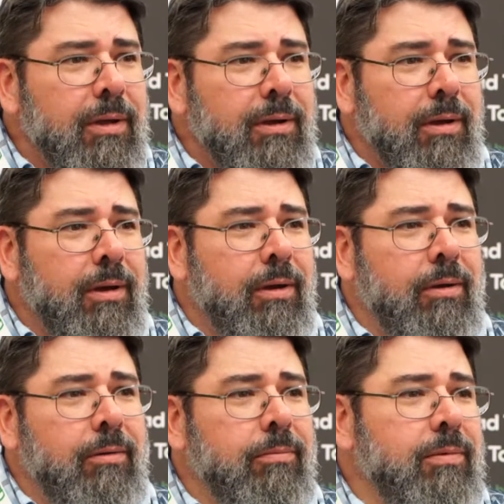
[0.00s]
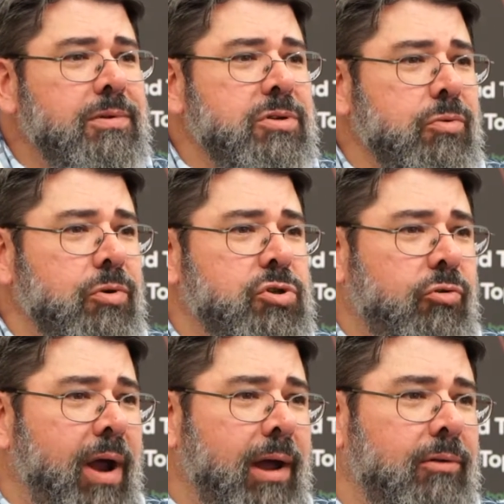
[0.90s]
to
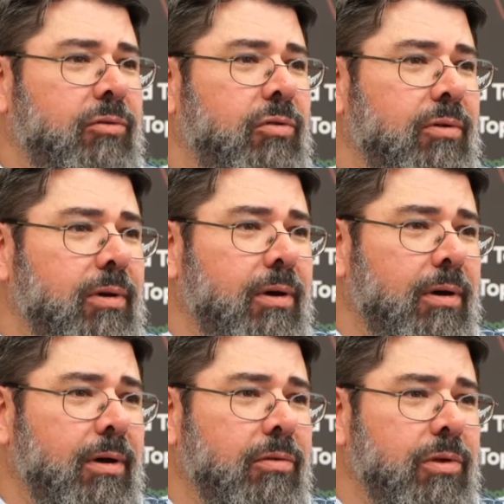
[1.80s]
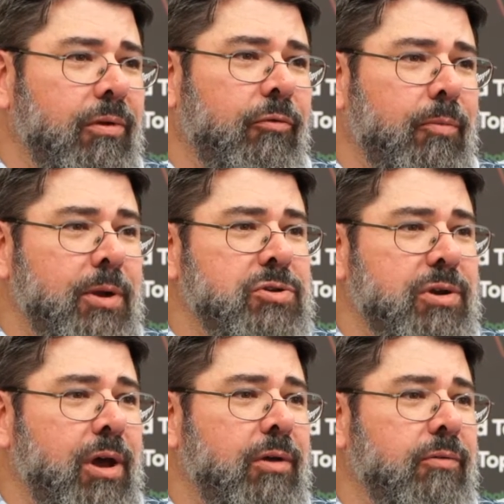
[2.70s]
extract the
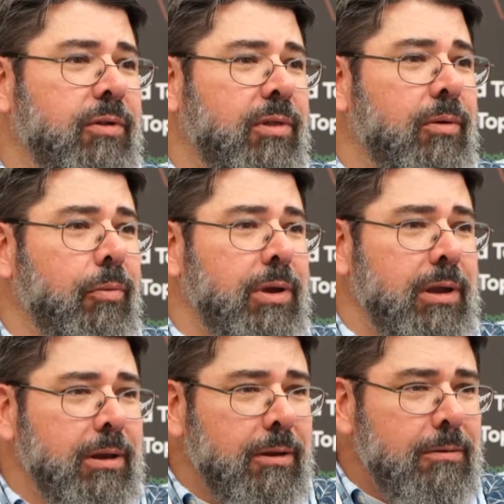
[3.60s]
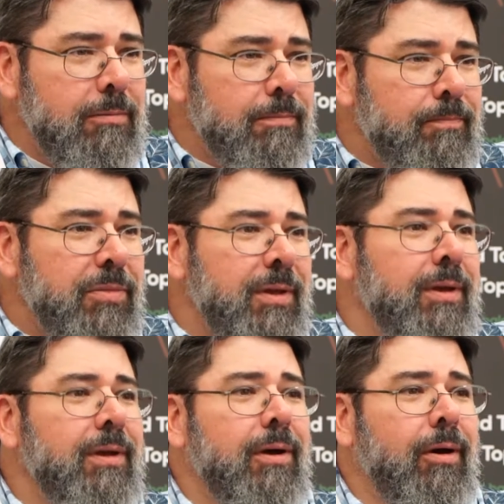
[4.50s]
information out of it that we needed.
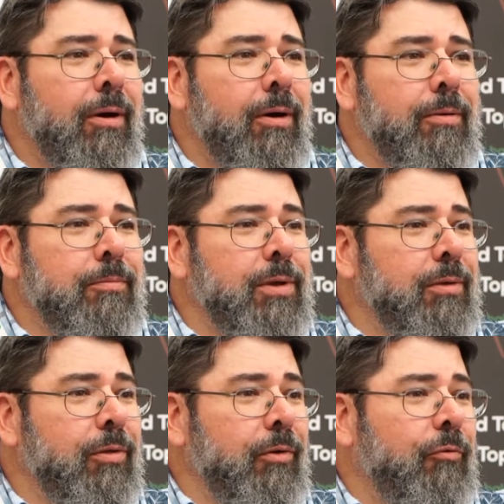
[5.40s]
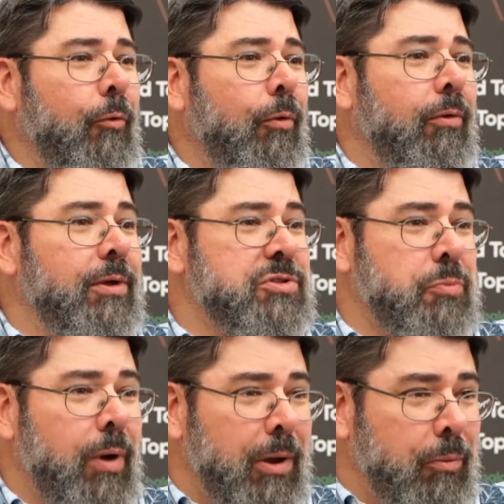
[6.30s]
And therefore, that's
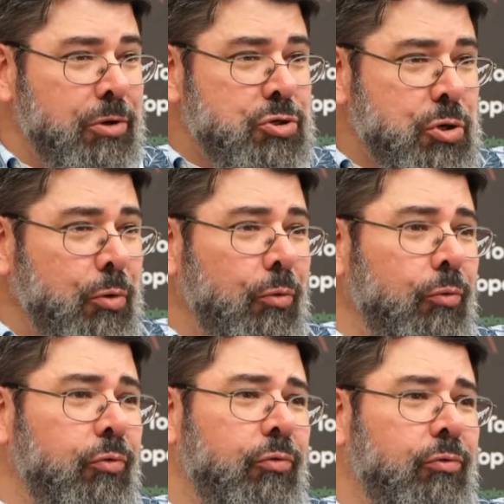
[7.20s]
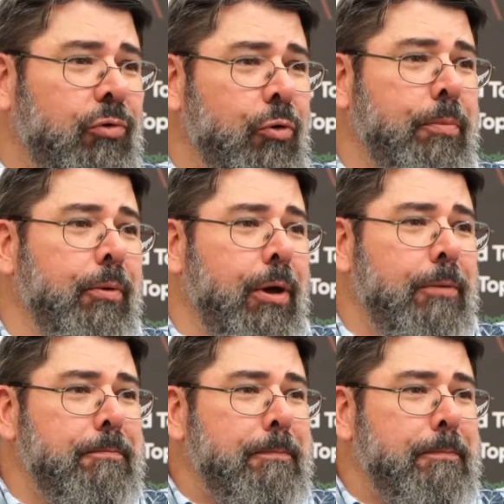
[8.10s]
why we chose TopoDOT.